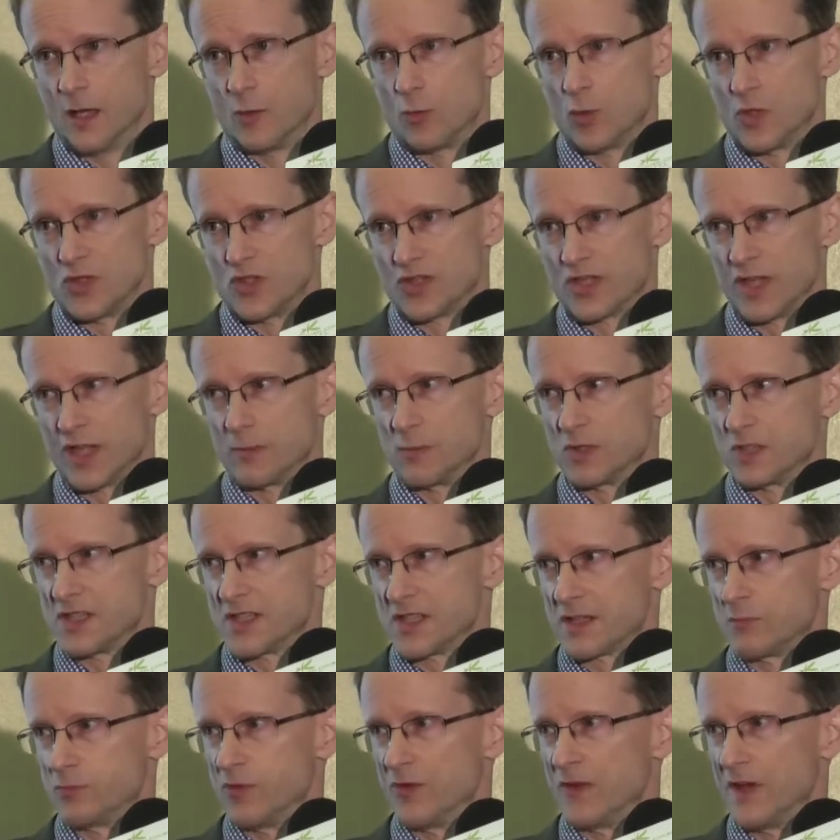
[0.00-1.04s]
which enabled us
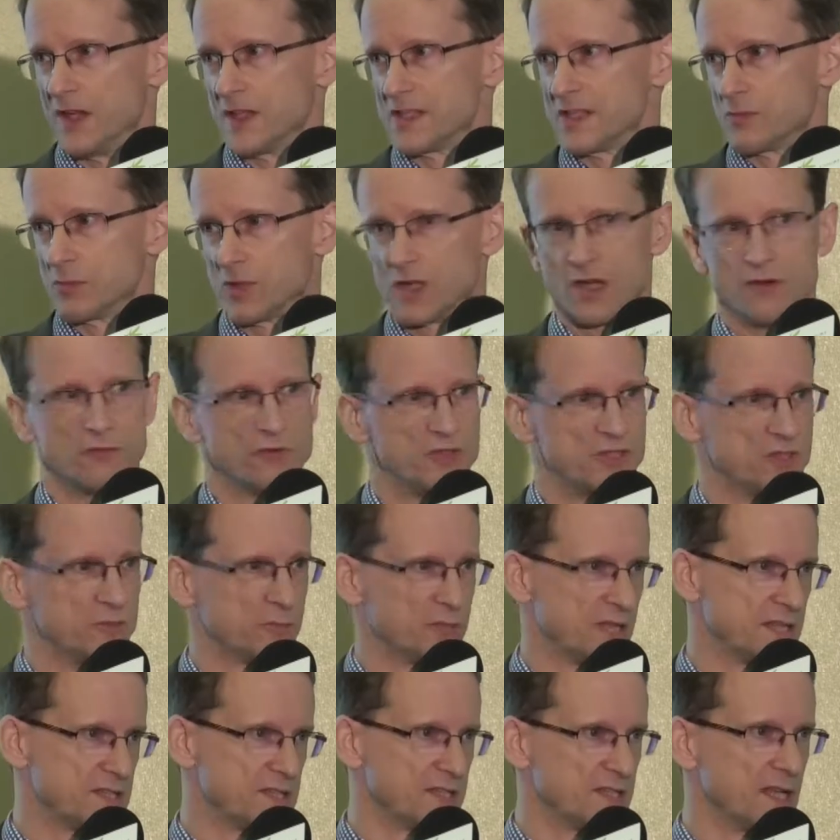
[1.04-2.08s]
to provide some coverage in
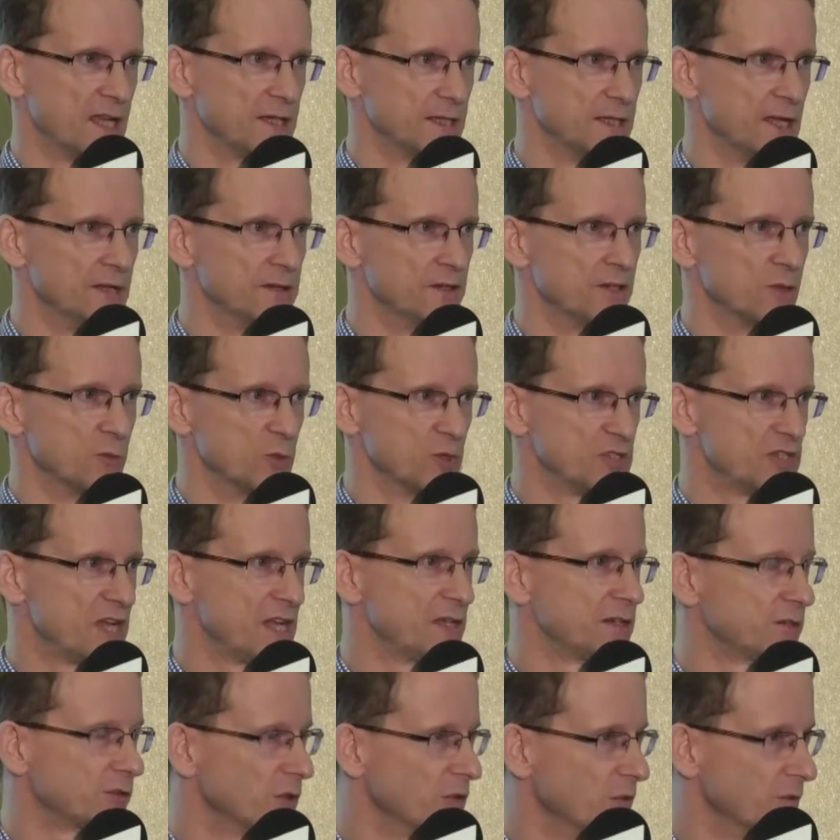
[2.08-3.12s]
places like London, which
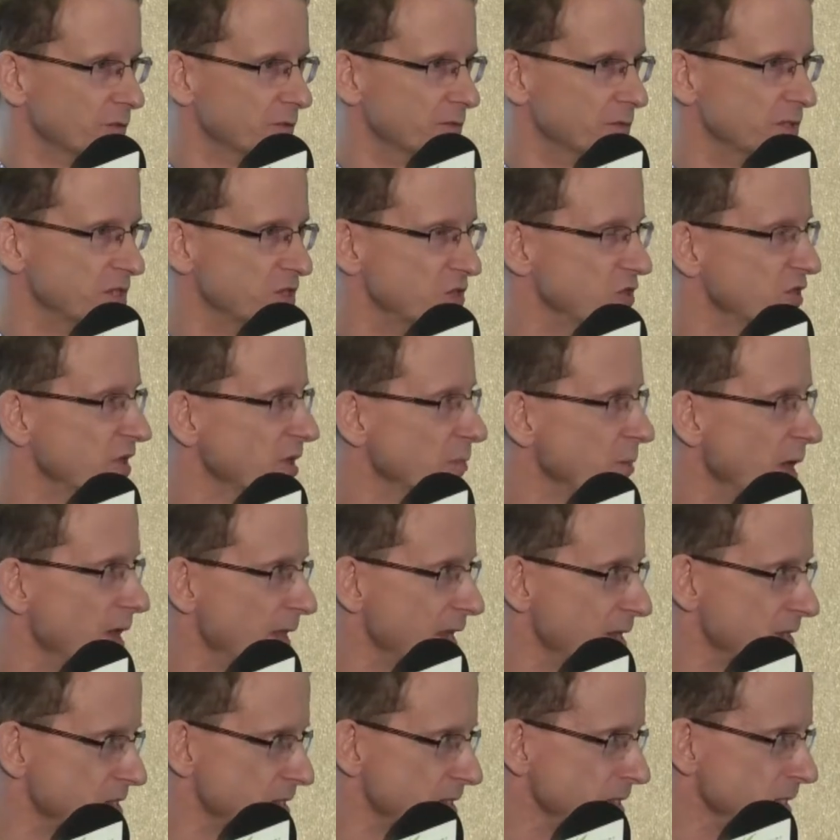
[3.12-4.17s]
hadn't gone digital by
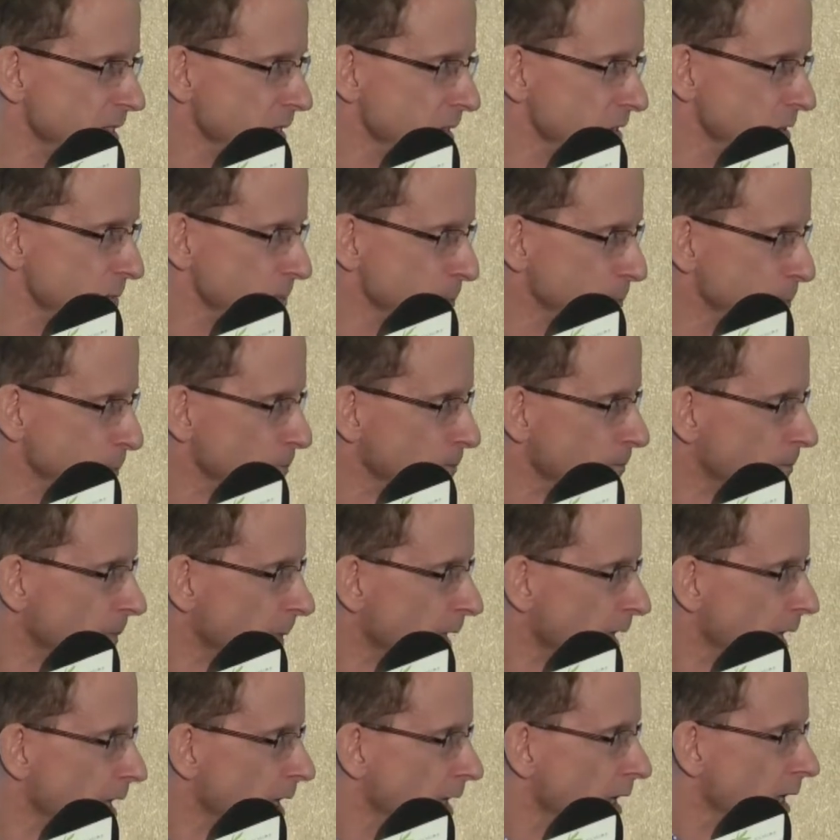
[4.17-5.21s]
that stage.
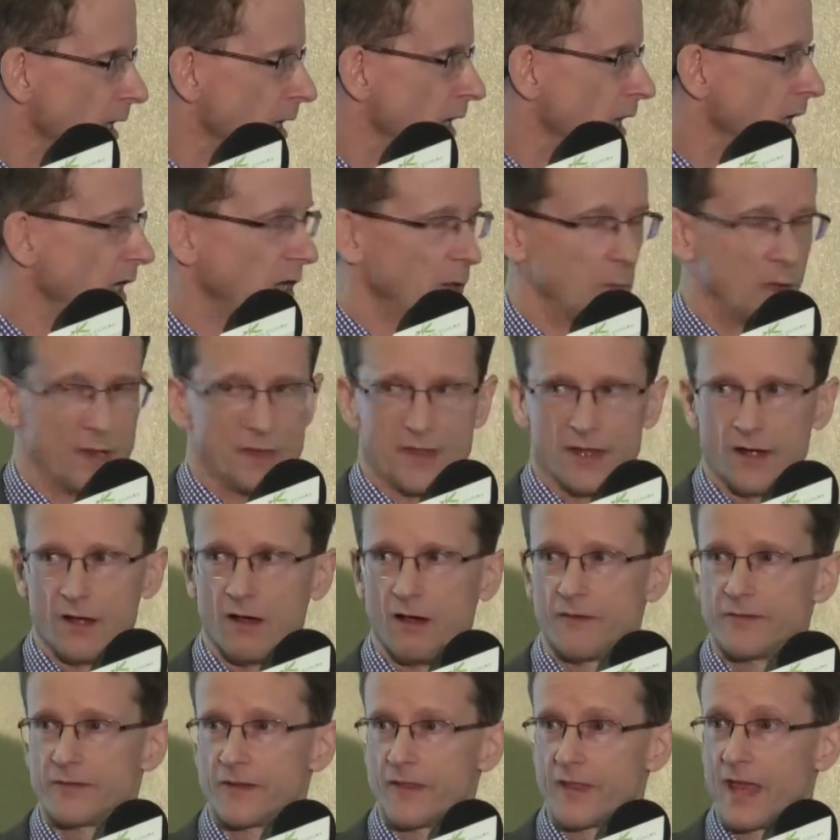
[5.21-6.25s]
And then
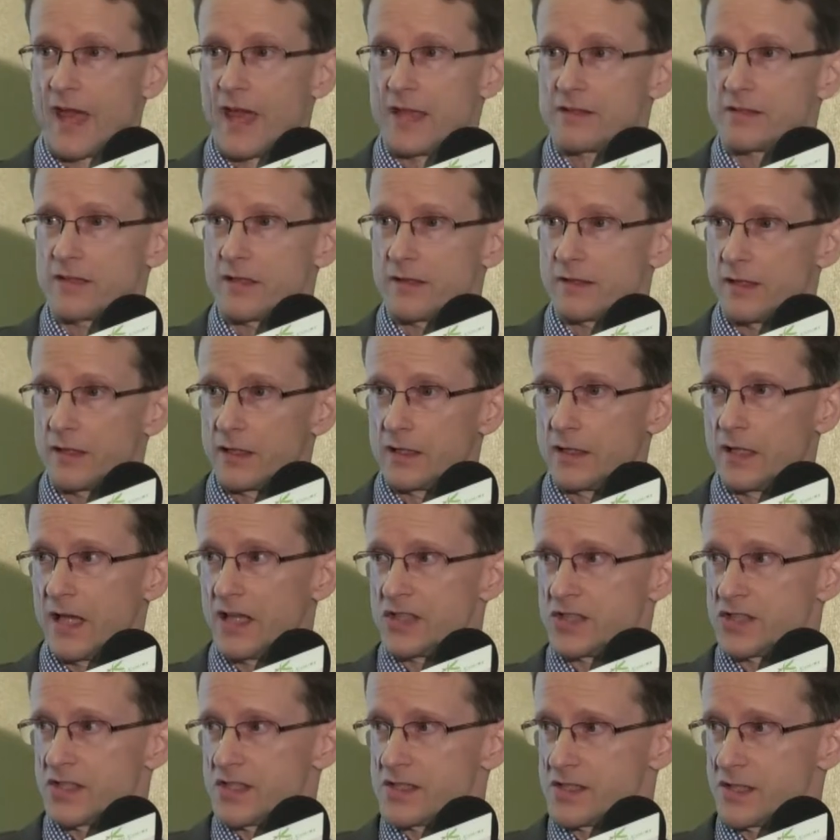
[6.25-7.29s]
after that, the
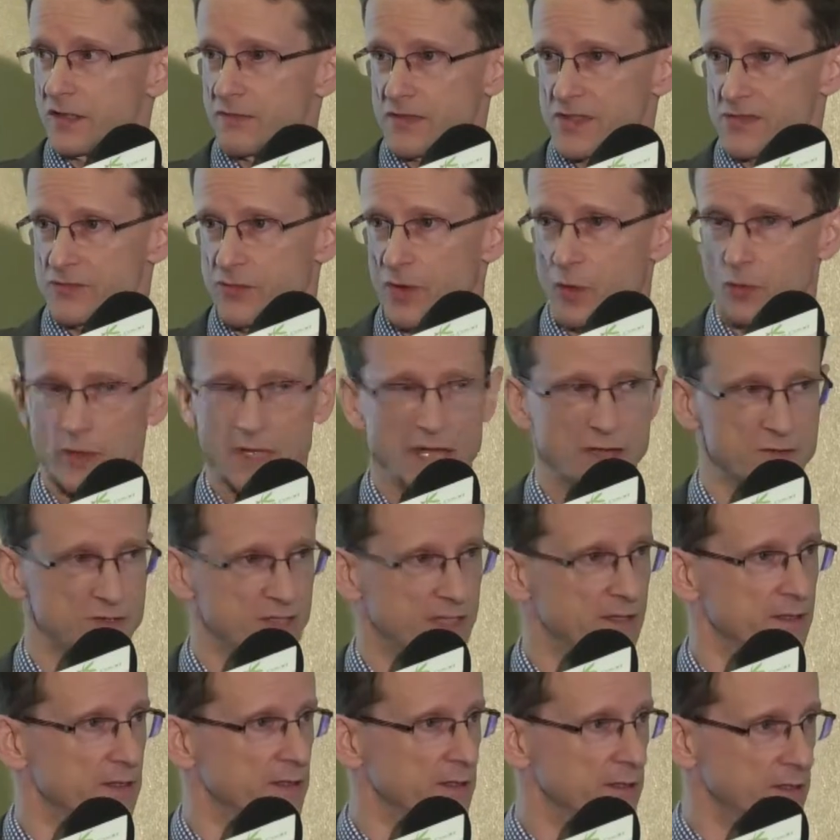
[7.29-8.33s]
HD service rolled out
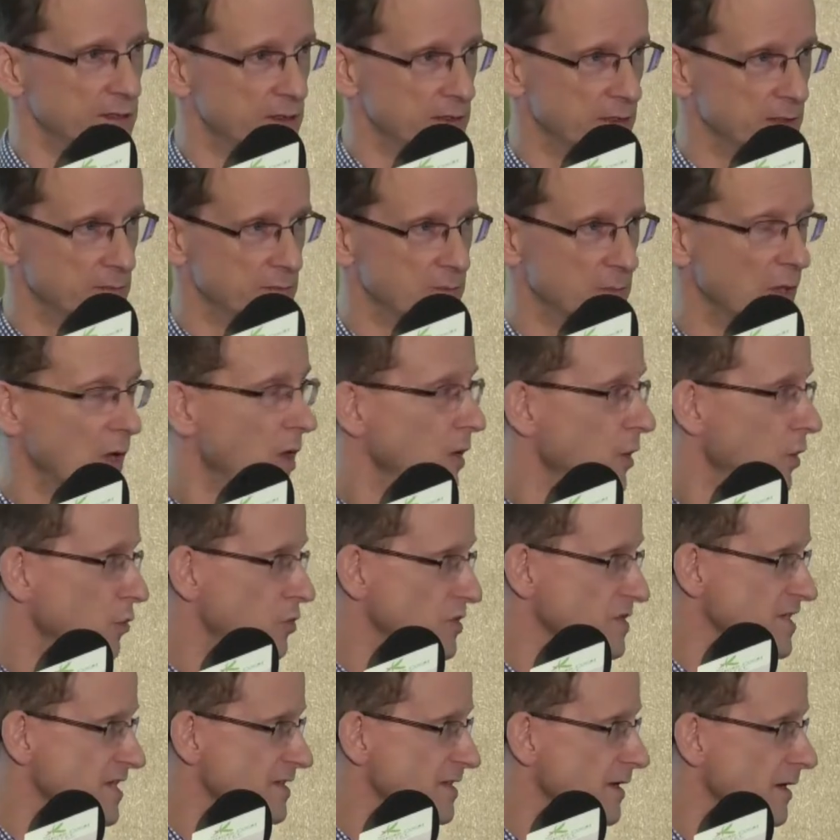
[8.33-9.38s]

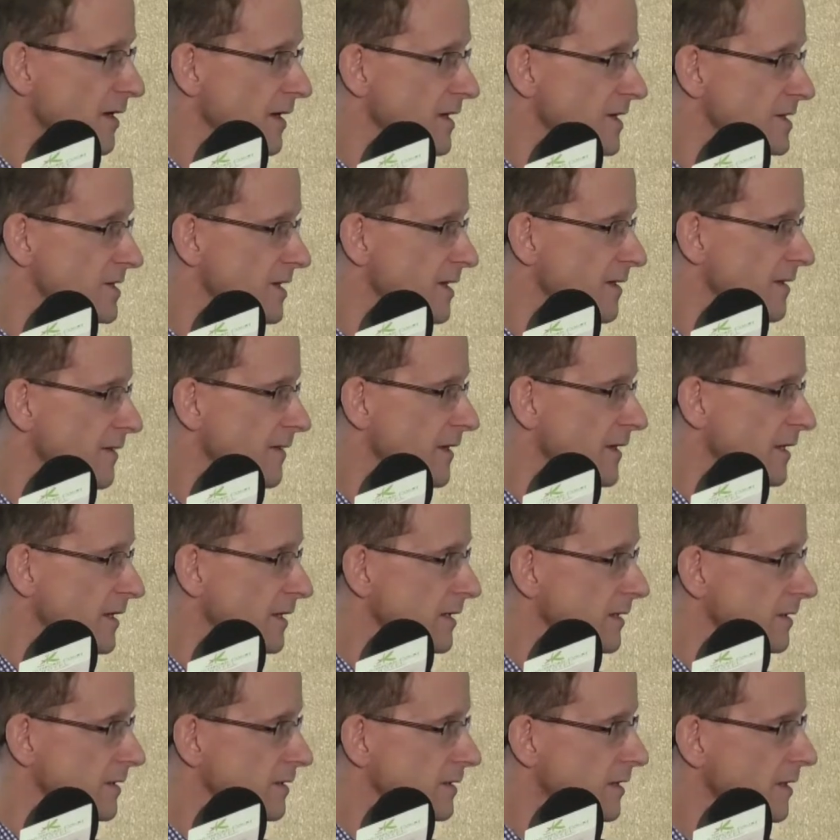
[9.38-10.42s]
alongside
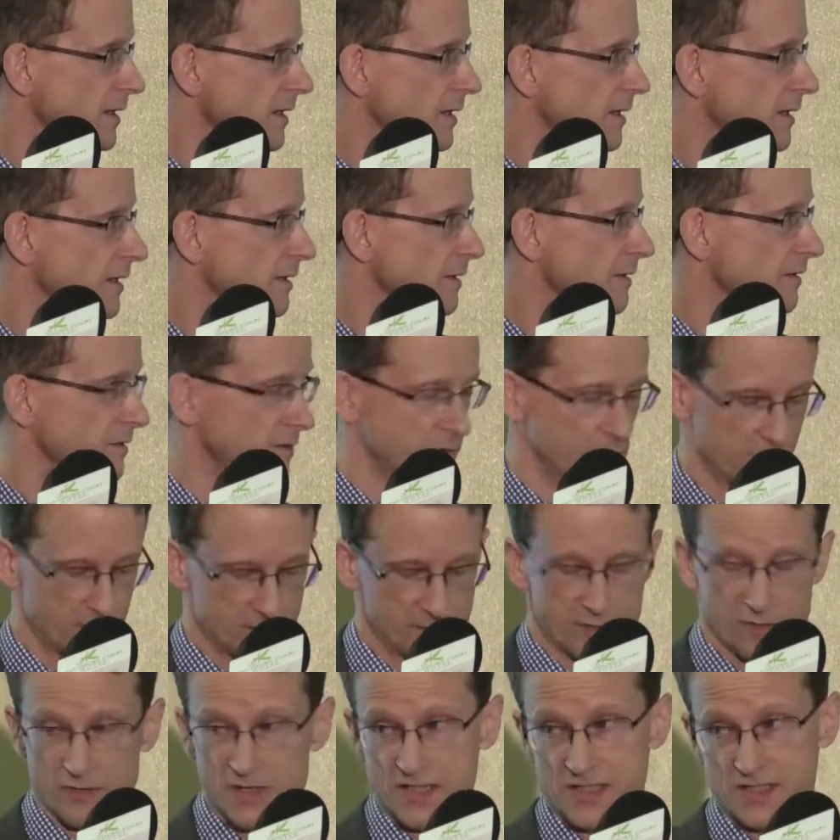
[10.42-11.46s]
the
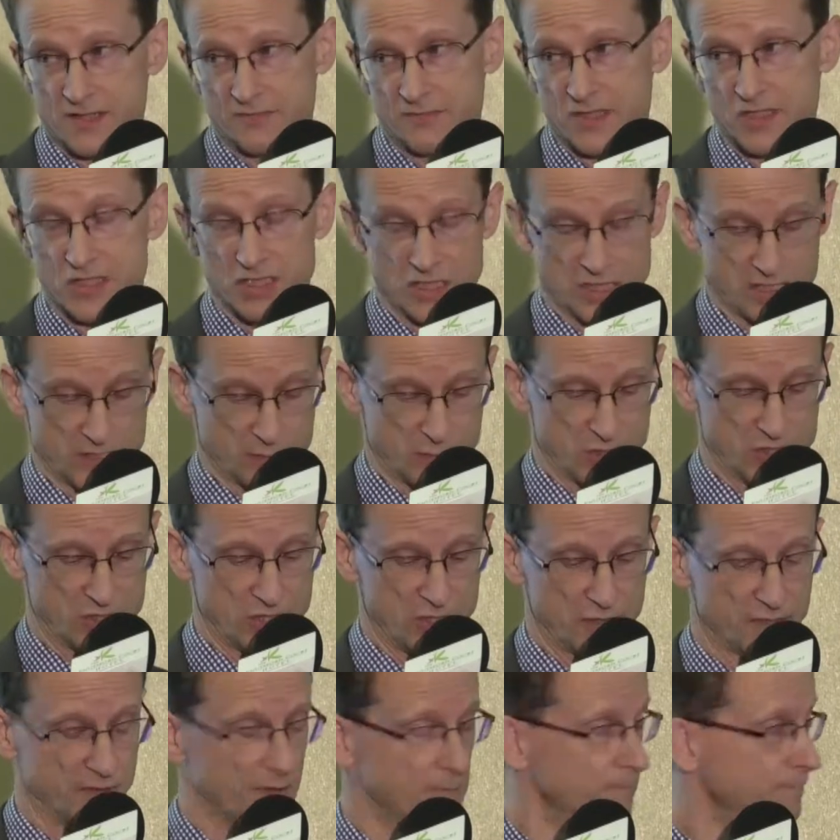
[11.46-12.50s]
rest of digital
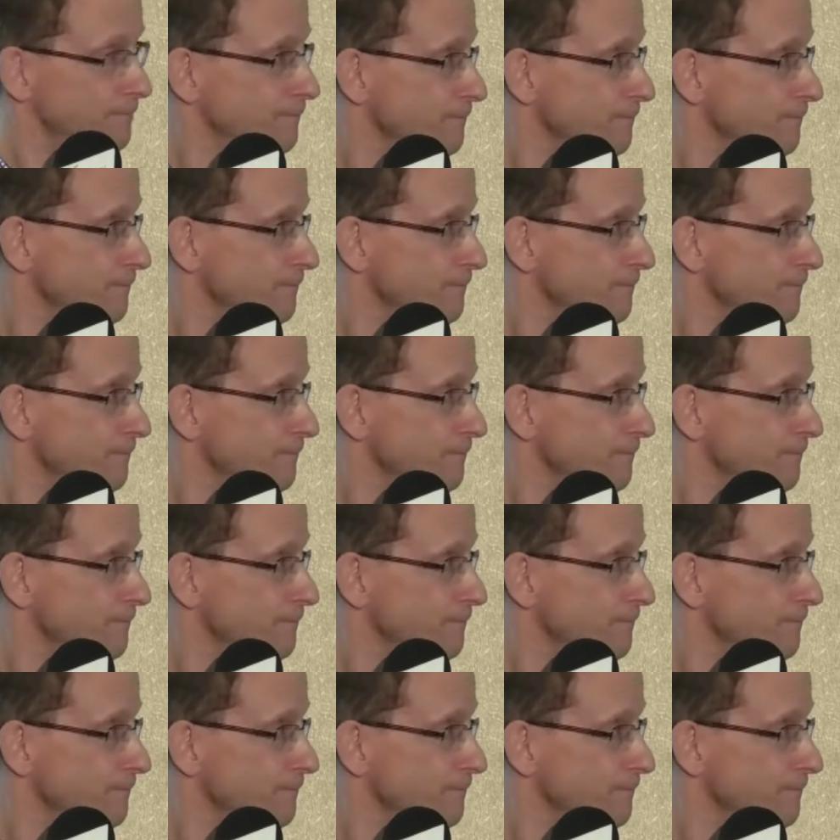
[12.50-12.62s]
switchover.